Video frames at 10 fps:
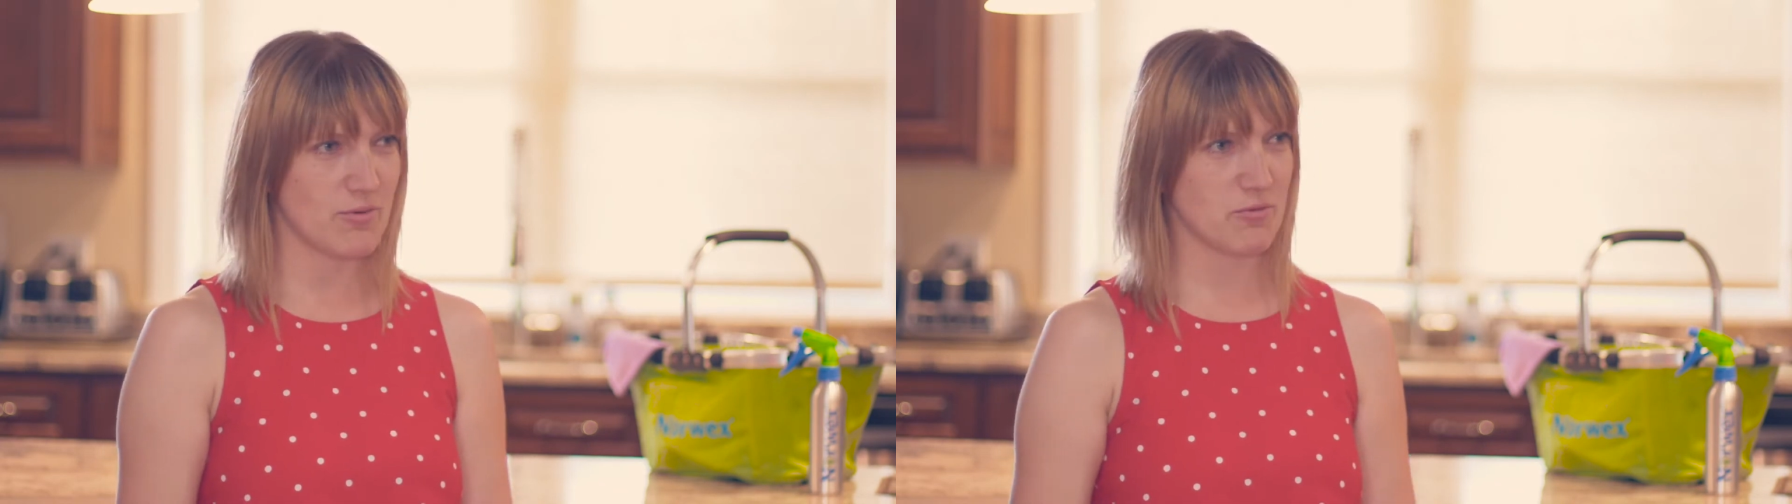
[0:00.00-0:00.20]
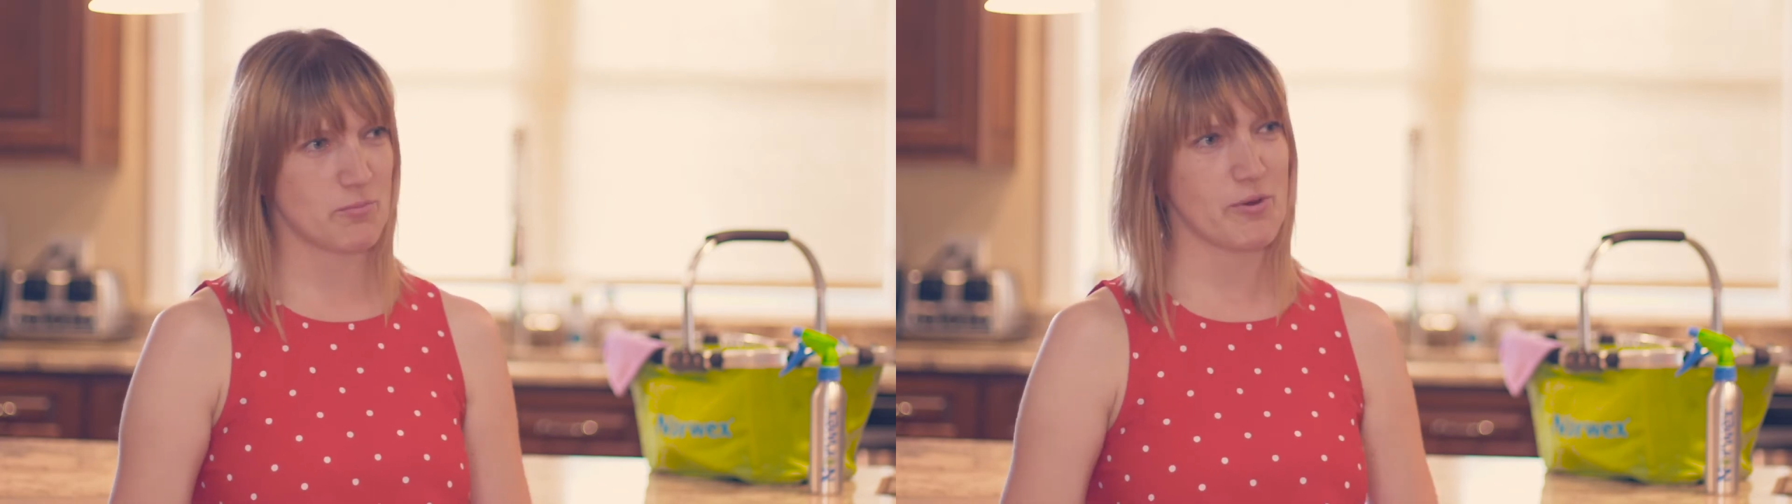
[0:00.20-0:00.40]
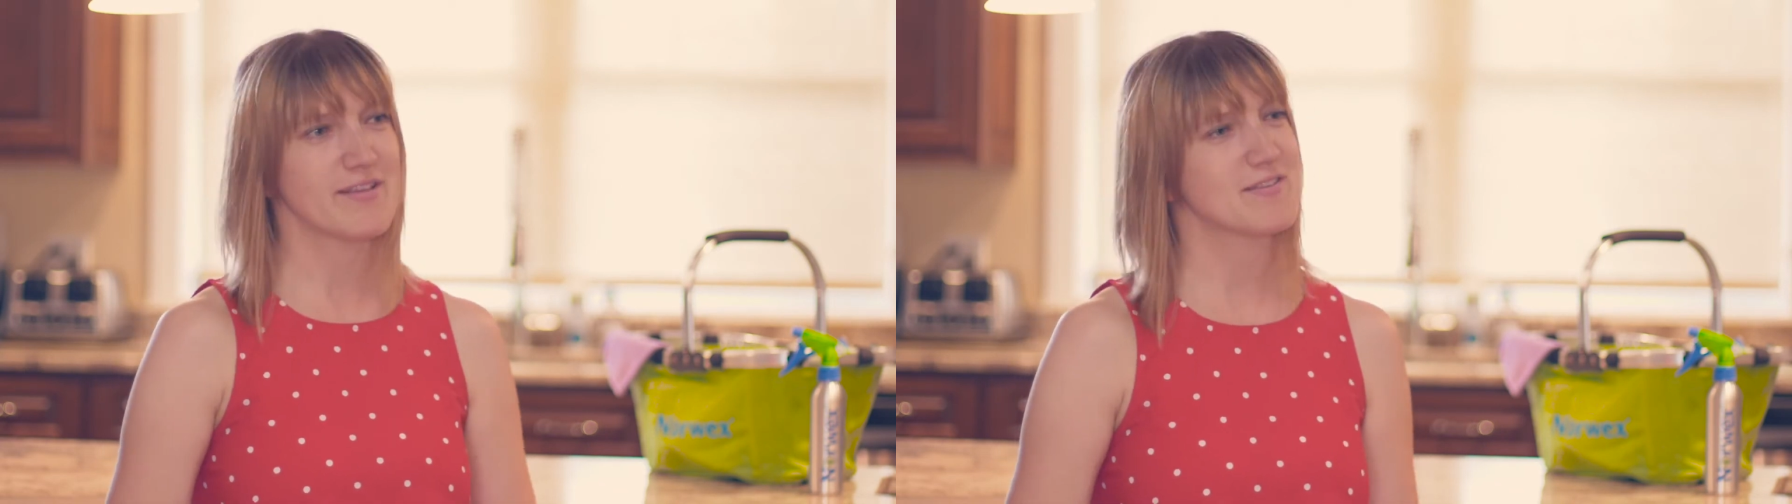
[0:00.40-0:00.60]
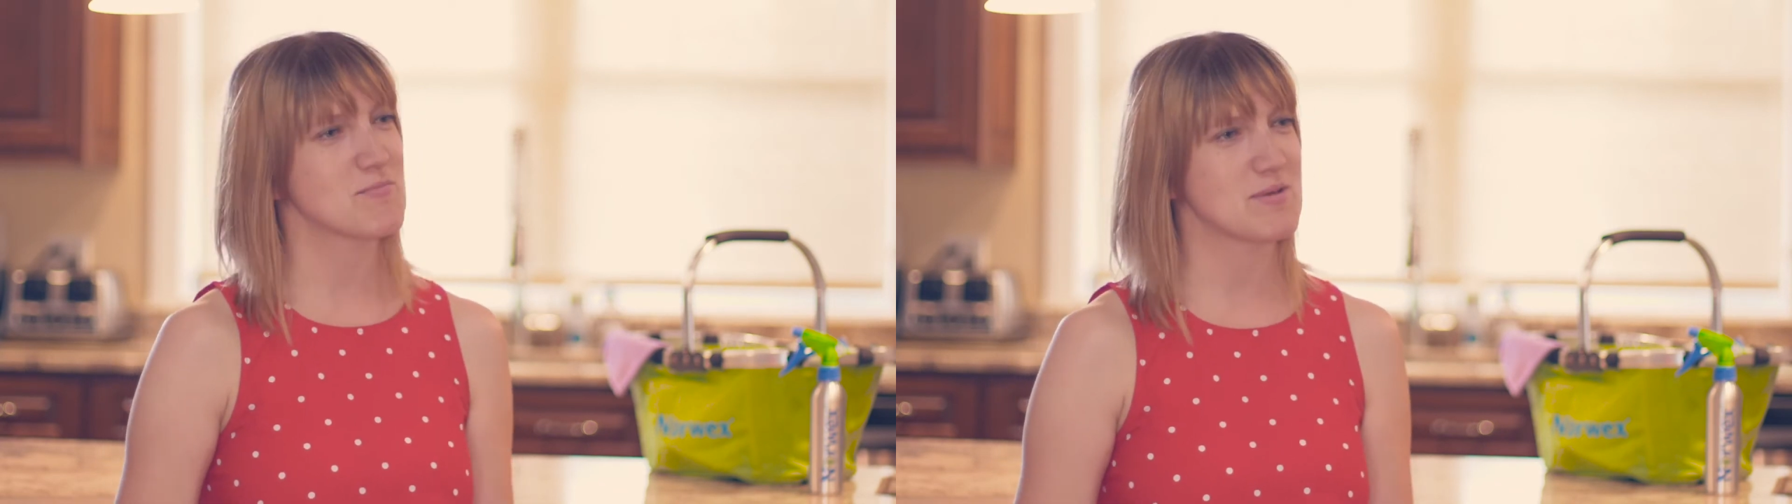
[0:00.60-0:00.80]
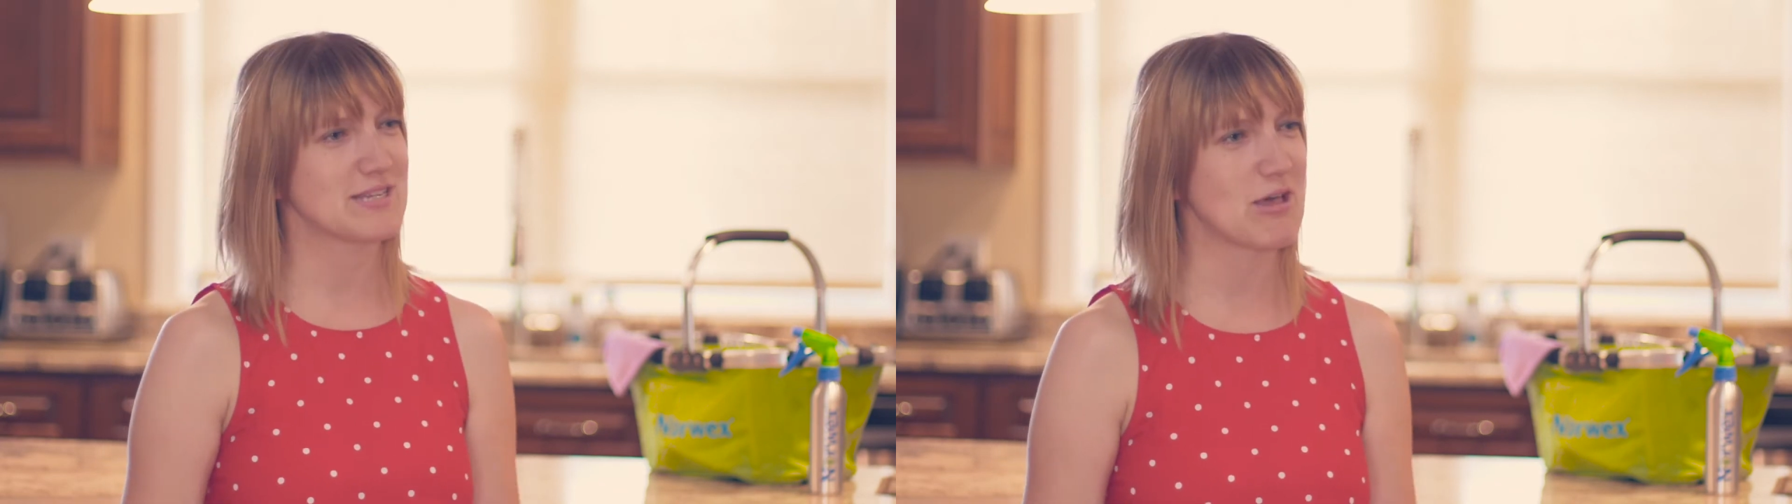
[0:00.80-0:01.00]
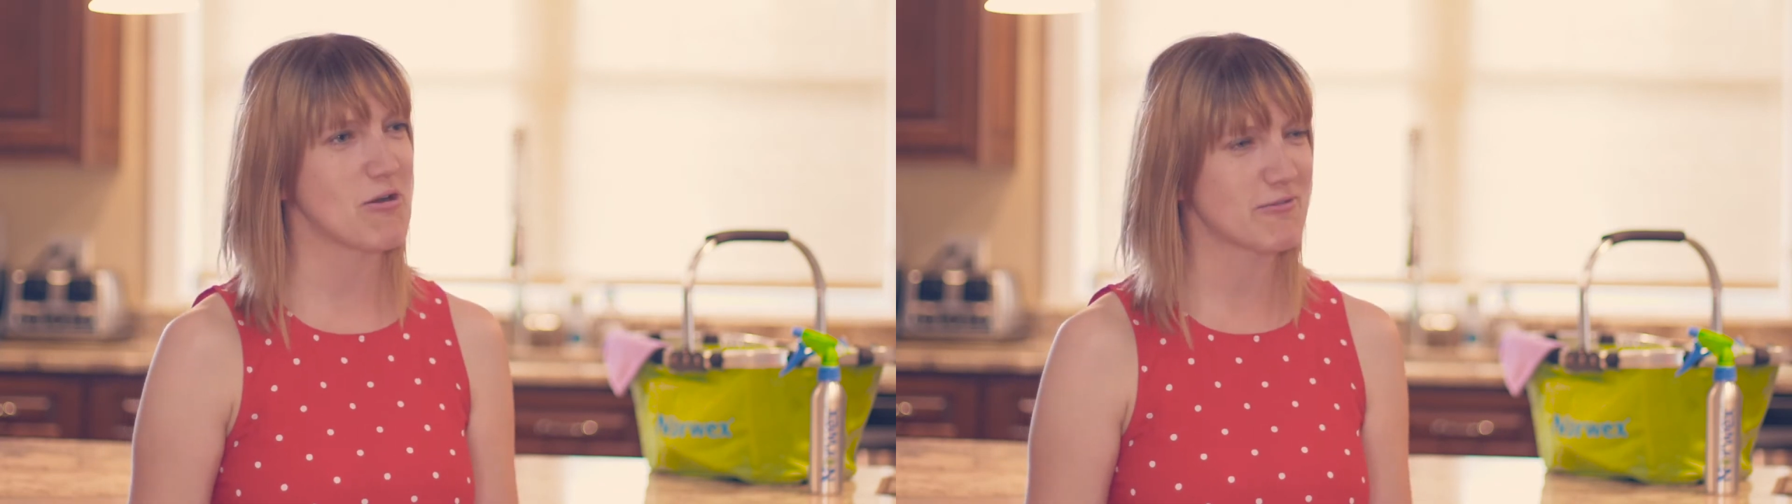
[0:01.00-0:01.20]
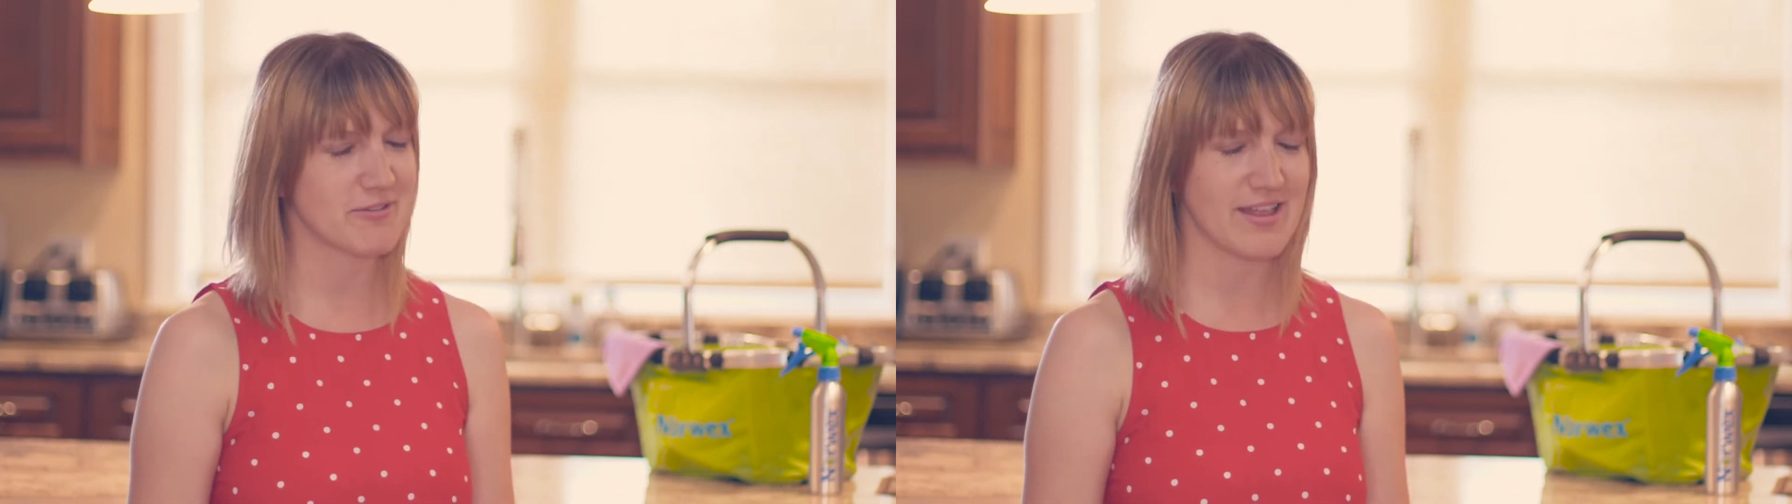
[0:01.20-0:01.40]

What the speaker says: I was bracing myself